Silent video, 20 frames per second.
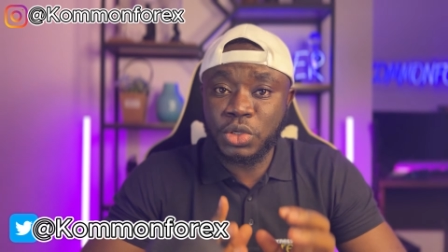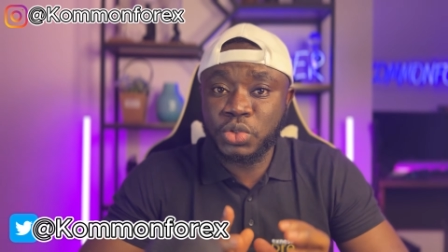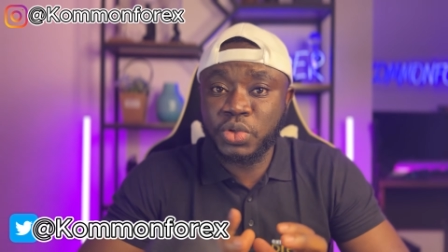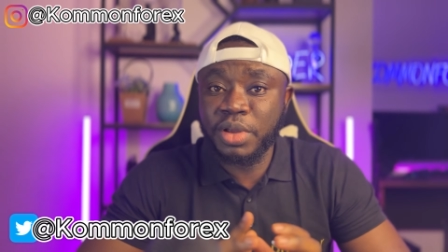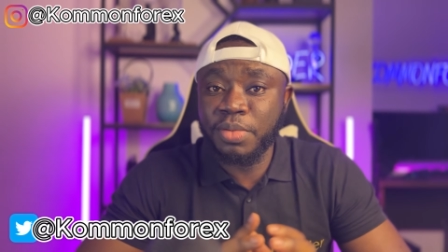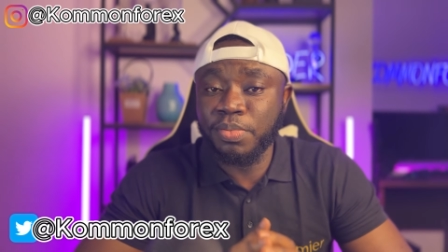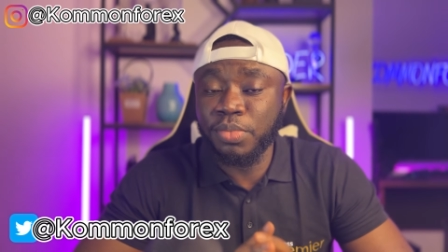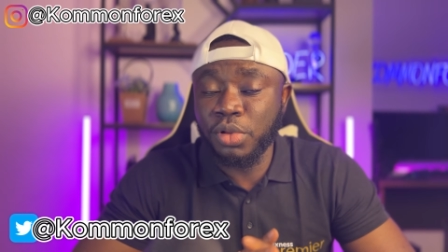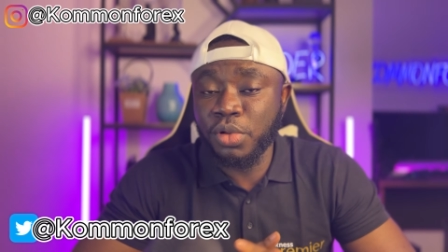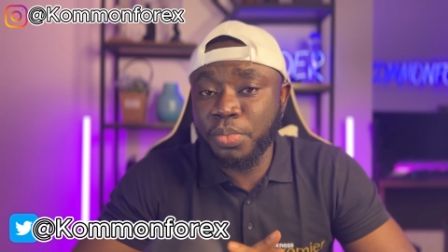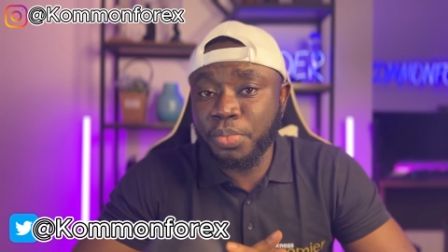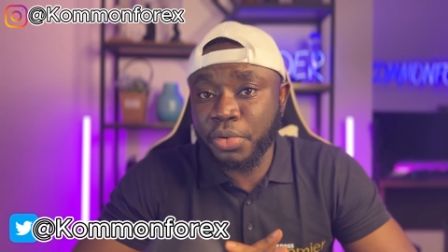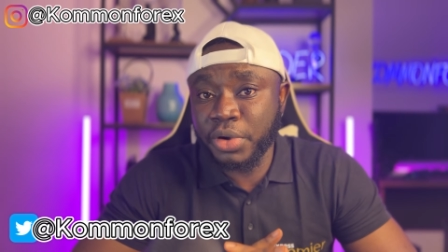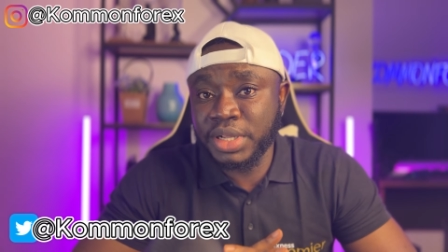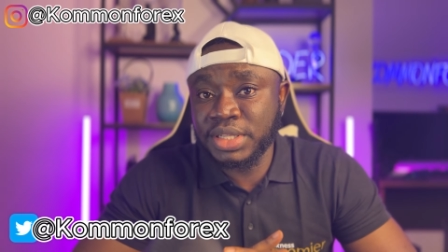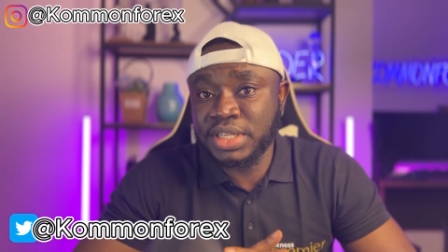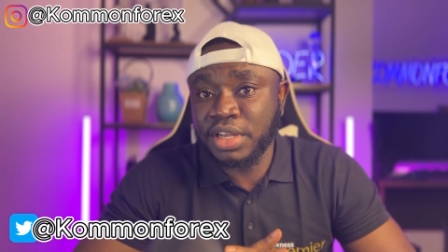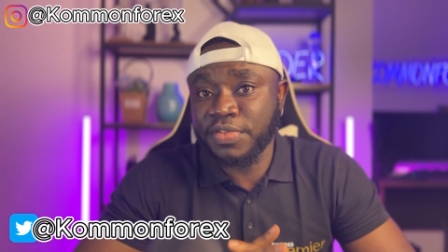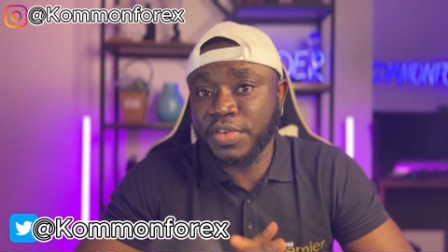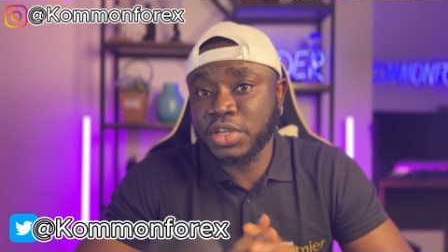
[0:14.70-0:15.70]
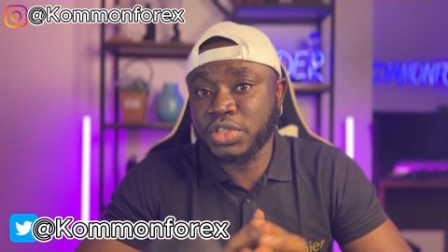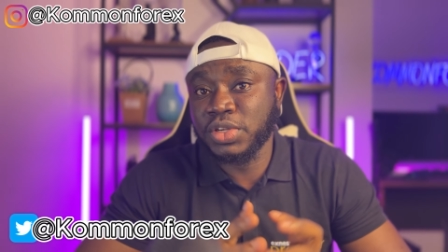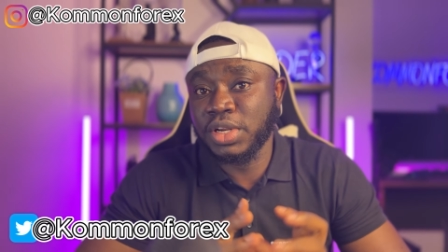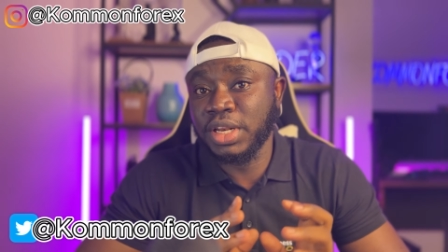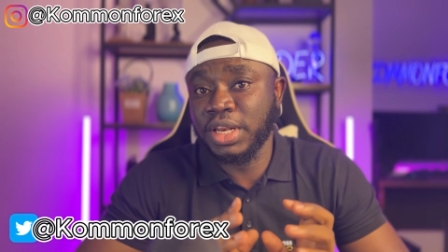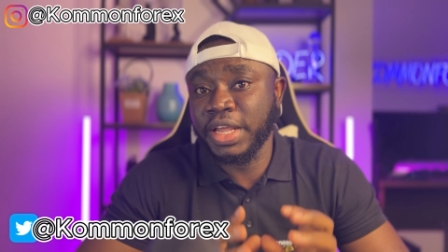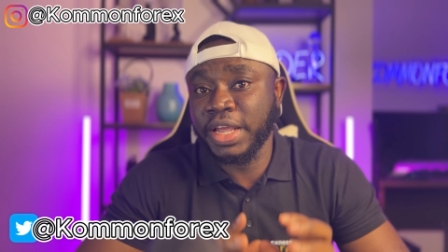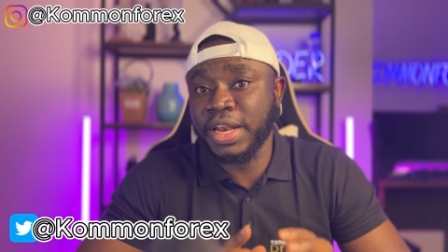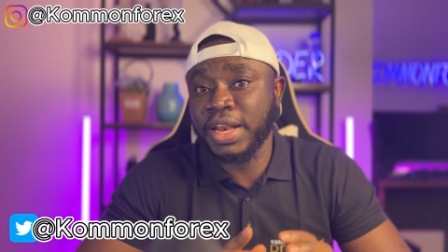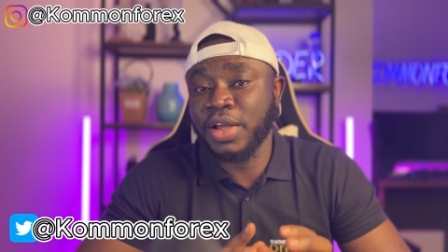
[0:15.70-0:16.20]
Also, a blueprint I've
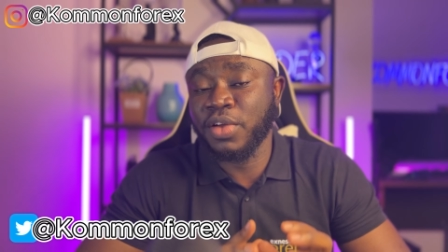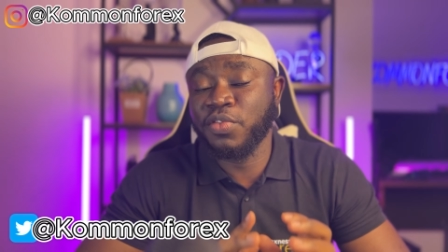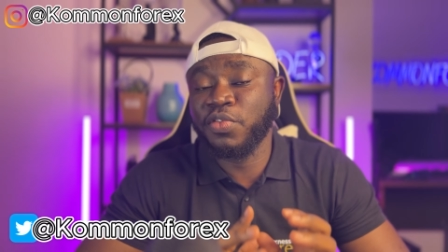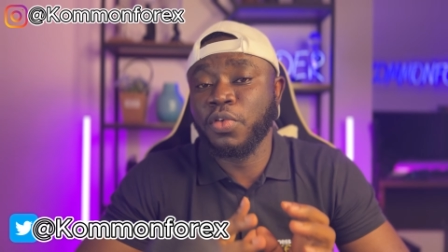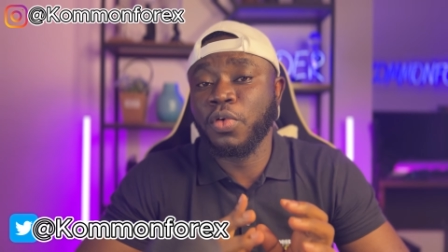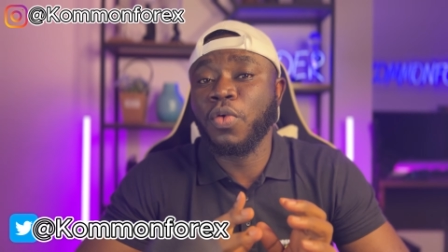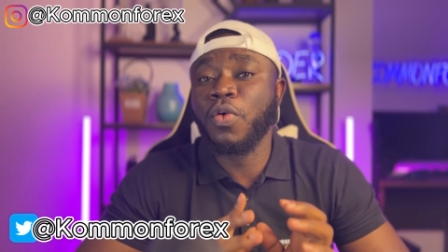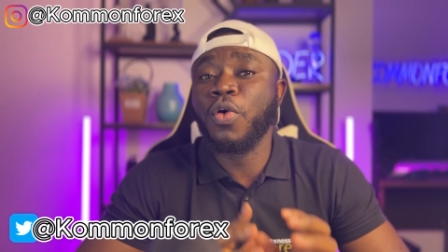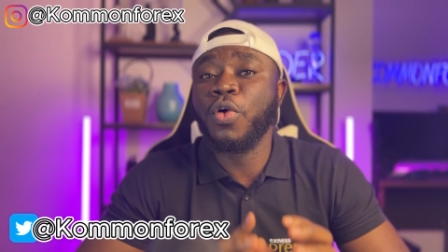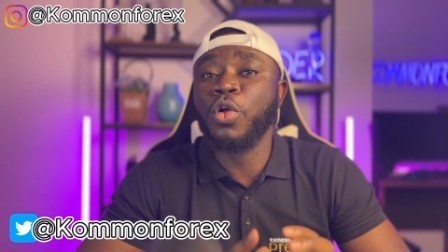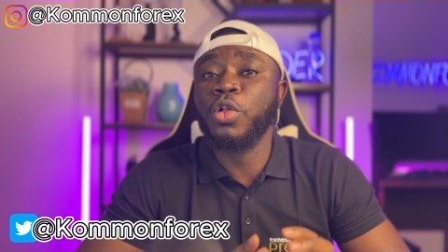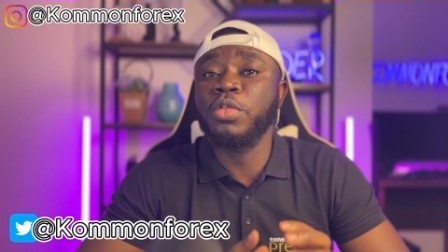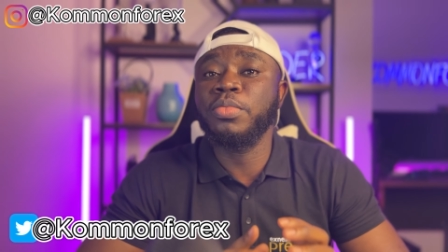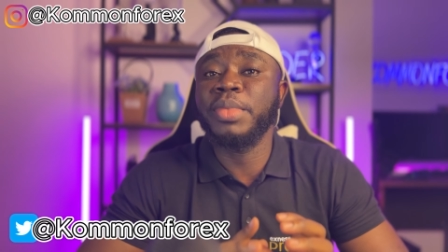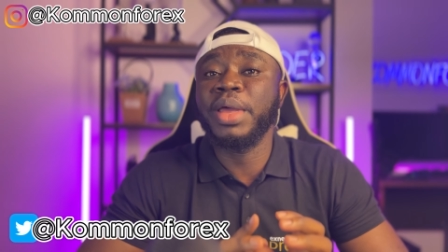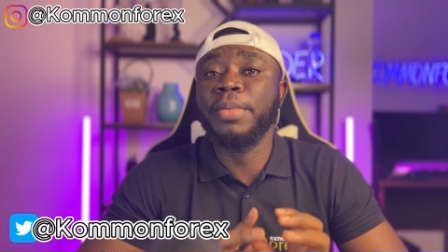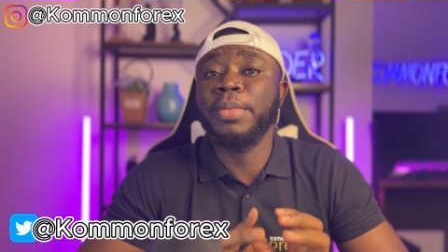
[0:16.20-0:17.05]
actually laid down for all my